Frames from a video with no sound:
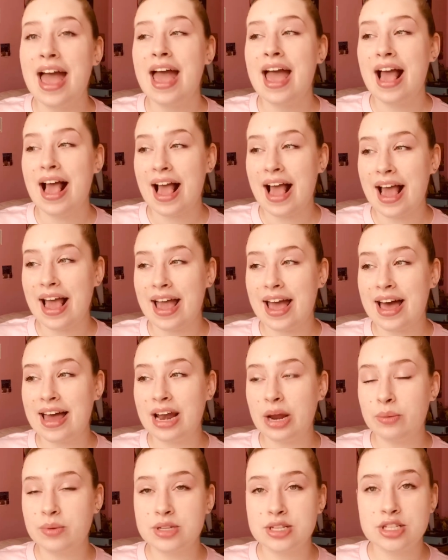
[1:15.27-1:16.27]
and it
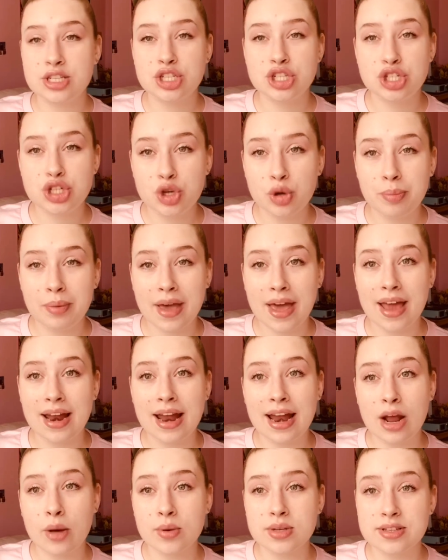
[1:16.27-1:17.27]
was stupid and
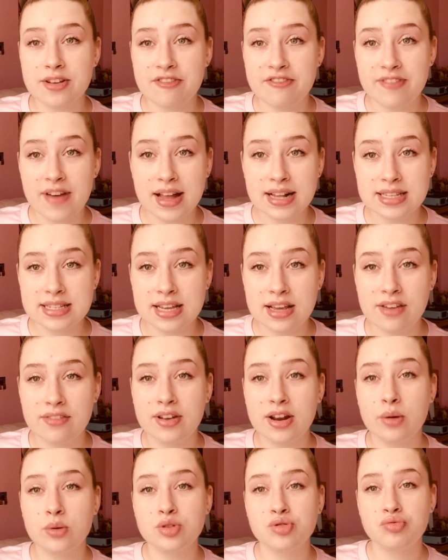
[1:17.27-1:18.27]
it was offensive and it
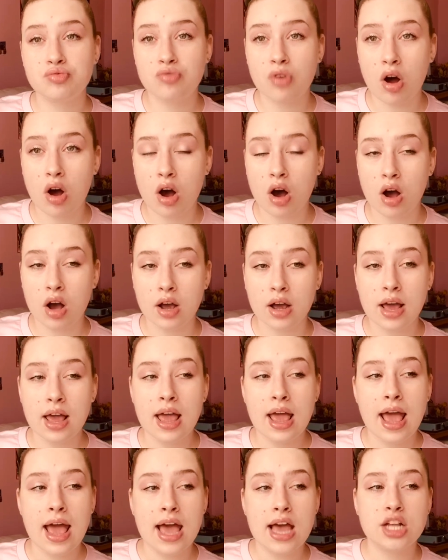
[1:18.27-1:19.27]
was wrong,
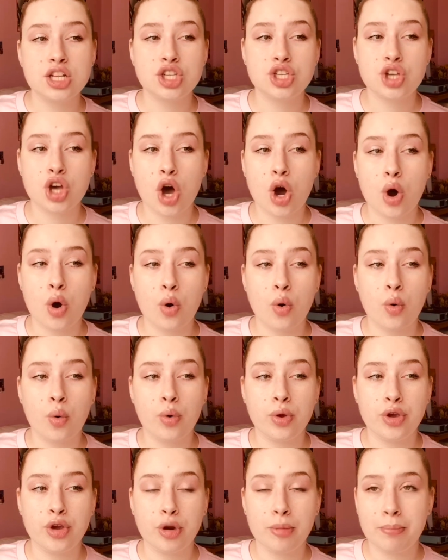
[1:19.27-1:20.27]
and so
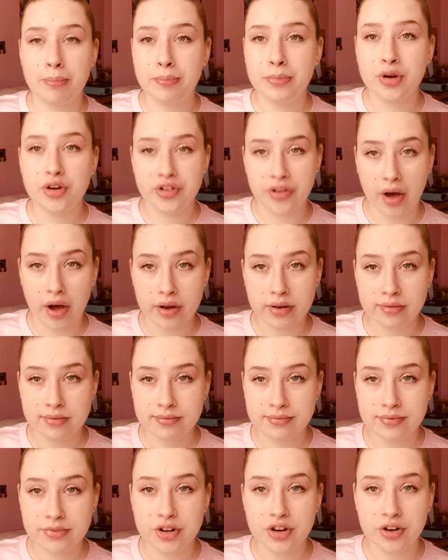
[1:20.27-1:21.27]
you're done
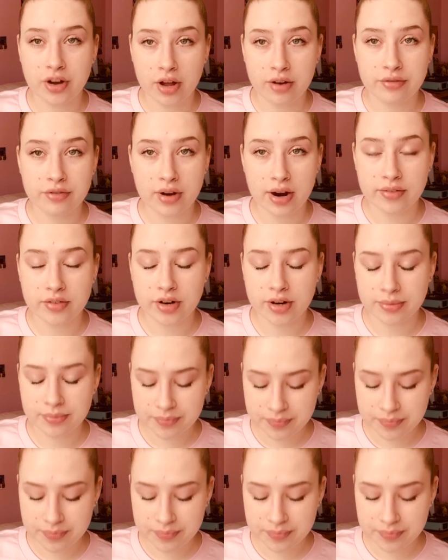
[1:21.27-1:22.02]
forever.